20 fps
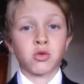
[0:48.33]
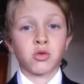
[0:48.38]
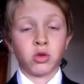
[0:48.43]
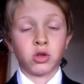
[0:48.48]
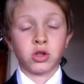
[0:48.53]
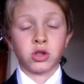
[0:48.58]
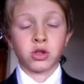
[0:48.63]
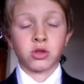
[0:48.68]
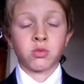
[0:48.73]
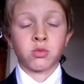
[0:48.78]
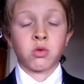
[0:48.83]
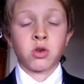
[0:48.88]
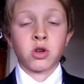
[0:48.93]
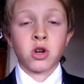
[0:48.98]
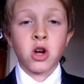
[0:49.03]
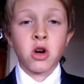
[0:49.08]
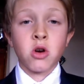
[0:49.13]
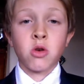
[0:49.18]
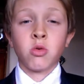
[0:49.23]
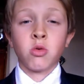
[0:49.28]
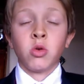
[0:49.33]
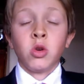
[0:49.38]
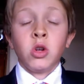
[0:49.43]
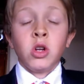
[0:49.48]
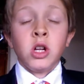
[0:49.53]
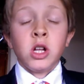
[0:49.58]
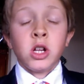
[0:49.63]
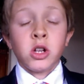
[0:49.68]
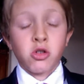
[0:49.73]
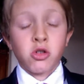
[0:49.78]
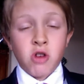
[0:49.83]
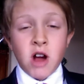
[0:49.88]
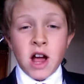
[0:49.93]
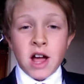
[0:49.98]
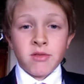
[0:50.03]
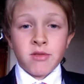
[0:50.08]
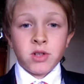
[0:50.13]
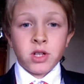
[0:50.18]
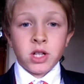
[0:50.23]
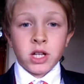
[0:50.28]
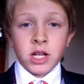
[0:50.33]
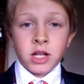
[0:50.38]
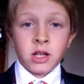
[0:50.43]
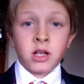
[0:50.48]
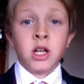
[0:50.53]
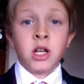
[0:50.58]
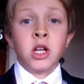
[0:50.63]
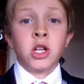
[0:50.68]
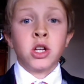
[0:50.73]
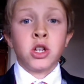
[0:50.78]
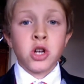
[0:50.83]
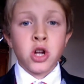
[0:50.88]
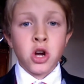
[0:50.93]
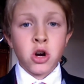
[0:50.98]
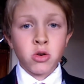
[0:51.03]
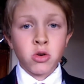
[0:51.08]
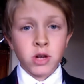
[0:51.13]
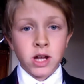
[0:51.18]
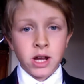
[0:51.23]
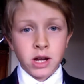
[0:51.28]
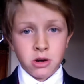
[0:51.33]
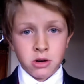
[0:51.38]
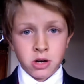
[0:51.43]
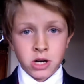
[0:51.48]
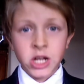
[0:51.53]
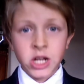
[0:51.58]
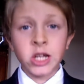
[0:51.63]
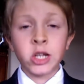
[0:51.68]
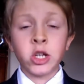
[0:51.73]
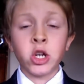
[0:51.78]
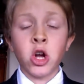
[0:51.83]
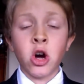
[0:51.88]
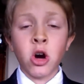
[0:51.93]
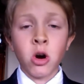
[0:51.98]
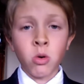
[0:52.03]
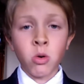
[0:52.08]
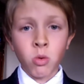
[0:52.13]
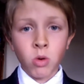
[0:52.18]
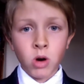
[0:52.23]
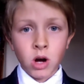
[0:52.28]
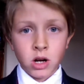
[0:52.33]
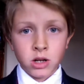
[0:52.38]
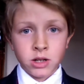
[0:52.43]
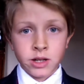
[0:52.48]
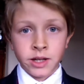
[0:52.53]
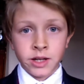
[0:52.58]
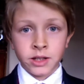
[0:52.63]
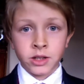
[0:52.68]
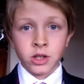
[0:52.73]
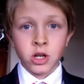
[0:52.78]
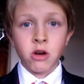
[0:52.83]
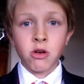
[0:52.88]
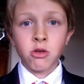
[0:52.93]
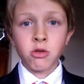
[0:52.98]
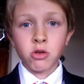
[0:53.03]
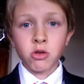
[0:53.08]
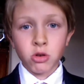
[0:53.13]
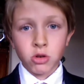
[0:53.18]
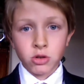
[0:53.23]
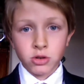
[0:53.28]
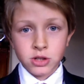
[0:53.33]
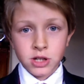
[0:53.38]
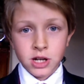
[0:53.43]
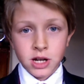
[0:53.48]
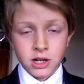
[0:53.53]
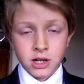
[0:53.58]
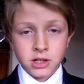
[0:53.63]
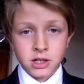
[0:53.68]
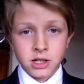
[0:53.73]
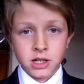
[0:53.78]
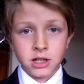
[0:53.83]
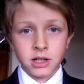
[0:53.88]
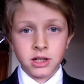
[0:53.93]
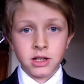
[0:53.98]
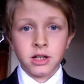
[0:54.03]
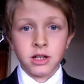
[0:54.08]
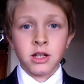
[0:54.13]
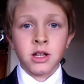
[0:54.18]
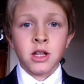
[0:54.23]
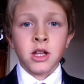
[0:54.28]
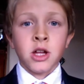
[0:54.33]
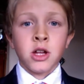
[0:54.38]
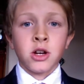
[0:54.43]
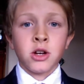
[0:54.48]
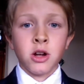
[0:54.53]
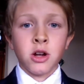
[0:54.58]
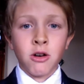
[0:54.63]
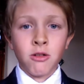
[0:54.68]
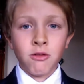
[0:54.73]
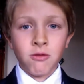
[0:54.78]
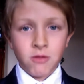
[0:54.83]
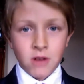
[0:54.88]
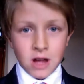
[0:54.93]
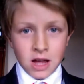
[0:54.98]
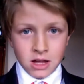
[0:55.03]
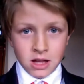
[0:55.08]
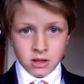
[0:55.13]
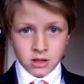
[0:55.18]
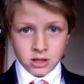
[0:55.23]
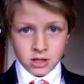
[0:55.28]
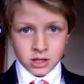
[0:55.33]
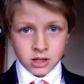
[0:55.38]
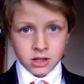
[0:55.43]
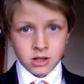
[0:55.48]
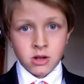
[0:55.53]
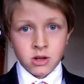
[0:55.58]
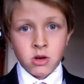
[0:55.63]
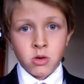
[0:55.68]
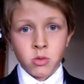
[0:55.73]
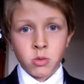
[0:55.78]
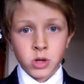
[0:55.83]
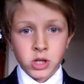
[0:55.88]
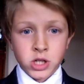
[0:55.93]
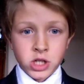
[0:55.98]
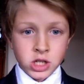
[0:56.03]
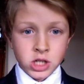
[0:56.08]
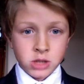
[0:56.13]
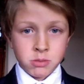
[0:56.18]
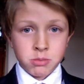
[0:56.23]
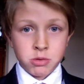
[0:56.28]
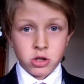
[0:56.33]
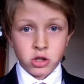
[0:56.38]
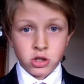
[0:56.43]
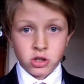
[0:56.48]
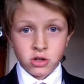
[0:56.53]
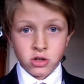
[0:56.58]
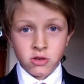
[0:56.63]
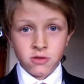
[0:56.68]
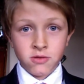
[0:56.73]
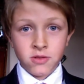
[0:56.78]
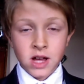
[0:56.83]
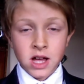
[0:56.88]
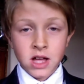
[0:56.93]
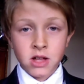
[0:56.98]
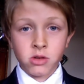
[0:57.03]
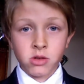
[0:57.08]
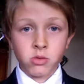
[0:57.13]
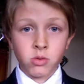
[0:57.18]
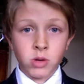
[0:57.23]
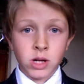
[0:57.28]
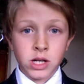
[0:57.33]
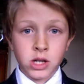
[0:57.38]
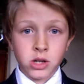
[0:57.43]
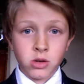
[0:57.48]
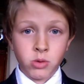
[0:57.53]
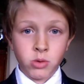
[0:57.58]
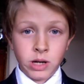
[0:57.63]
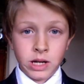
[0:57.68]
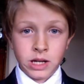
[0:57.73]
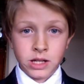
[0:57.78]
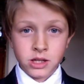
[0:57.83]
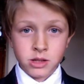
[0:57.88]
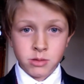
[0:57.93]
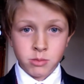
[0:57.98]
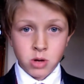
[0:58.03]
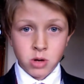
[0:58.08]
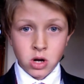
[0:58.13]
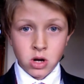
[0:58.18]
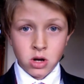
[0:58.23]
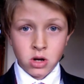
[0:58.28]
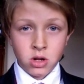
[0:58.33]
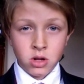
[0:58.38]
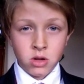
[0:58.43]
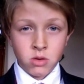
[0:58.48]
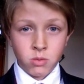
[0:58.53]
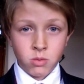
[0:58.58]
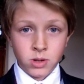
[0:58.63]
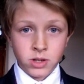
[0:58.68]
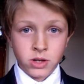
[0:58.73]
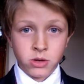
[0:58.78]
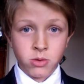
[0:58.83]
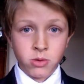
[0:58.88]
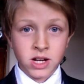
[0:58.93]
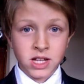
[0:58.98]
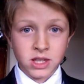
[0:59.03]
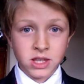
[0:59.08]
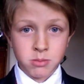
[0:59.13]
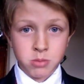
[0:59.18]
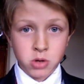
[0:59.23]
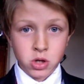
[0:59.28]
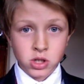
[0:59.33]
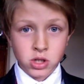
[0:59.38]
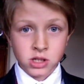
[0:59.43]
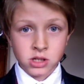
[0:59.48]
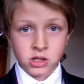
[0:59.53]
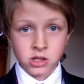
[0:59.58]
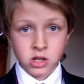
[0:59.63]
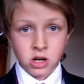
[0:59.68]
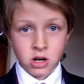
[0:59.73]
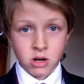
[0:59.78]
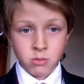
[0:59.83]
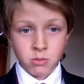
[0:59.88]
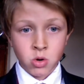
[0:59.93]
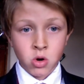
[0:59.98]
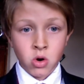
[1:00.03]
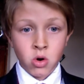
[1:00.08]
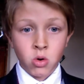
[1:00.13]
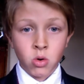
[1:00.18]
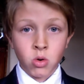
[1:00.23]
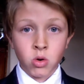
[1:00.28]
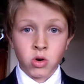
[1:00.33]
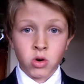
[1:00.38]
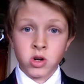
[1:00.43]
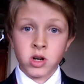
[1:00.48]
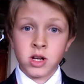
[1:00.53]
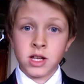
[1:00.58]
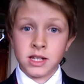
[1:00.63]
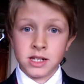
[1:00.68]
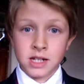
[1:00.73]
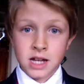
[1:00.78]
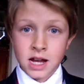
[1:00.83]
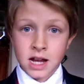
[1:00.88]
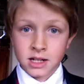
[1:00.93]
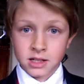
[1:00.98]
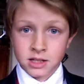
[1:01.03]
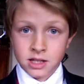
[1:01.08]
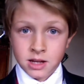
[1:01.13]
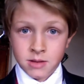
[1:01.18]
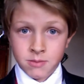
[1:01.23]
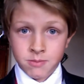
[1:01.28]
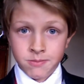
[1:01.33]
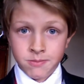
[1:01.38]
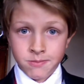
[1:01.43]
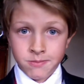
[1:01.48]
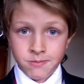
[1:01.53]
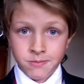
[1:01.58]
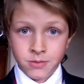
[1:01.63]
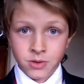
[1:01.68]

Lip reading: rules were no traveling, no carrying, no walking, no goaltending, no fouling, which is personal foul when you hit the person's arm or attack them.